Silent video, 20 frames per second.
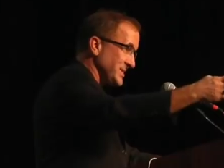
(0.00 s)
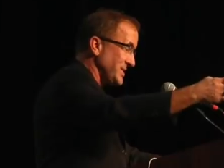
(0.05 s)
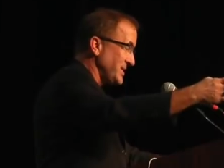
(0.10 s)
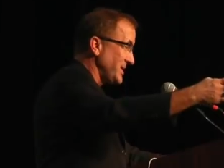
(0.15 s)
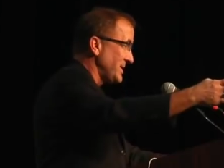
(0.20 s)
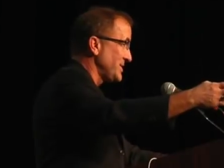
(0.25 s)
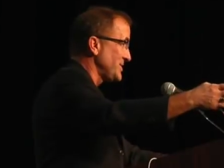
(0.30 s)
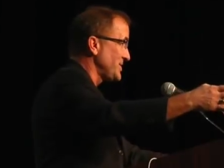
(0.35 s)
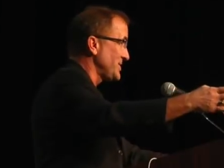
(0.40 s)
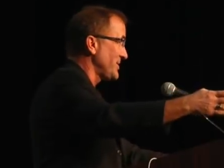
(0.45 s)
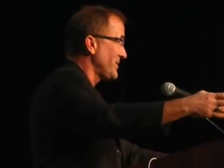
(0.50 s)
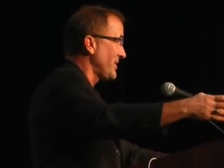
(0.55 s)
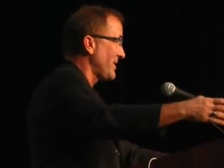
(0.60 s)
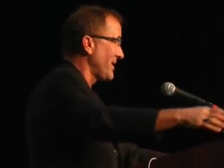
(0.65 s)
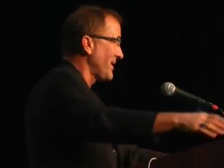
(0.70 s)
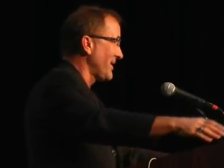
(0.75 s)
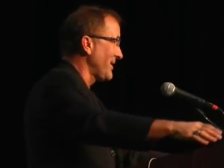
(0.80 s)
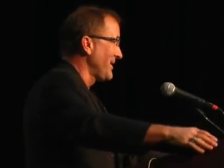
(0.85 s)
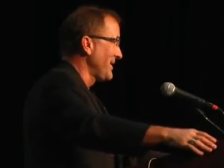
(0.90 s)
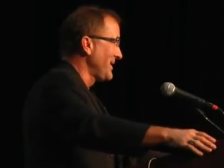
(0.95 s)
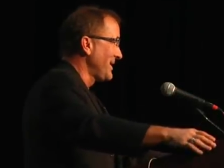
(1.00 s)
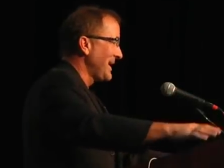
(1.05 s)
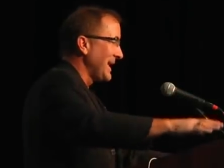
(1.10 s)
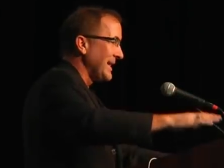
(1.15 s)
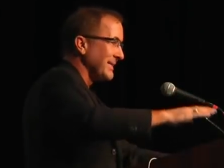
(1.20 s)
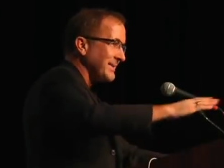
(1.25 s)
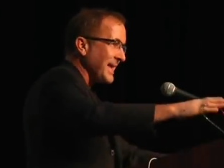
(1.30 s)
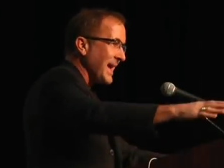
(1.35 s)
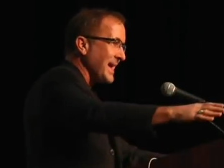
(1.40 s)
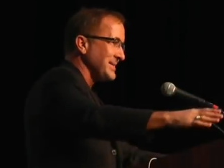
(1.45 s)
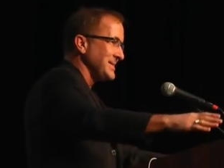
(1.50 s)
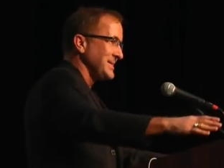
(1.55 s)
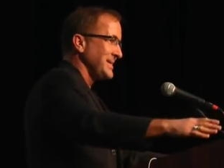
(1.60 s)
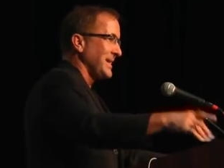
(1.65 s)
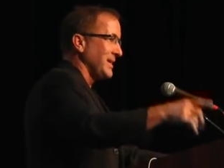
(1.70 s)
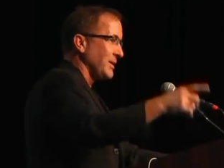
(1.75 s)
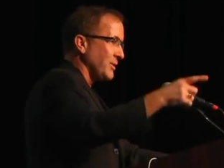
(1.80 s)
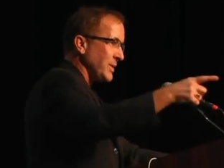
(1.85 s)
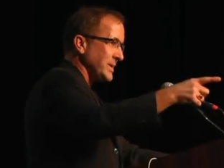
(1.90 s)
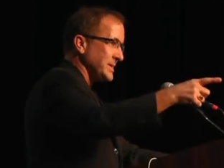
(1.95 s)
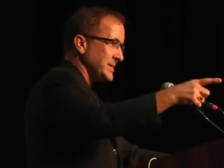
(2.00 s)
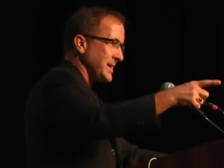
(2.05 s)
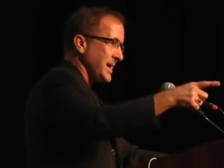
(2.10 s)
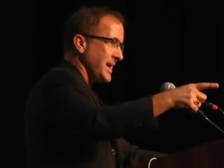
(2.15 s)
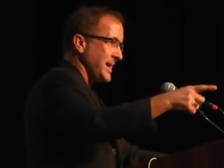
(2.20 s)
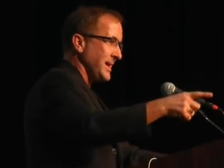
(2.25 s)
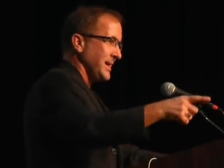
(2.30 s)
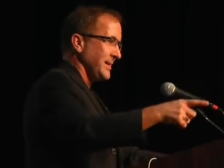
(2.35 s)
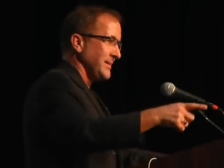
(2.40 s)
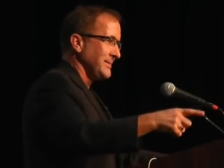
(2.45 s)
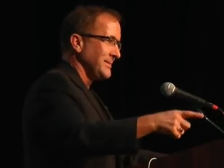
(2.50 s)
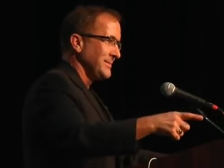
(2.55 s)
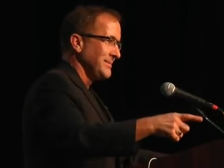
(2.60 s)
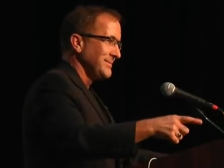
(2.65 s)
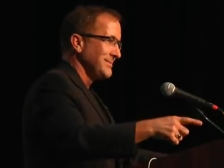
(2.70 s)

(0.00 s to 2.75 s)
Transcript: as good as you are, and that's it. Quit saying it.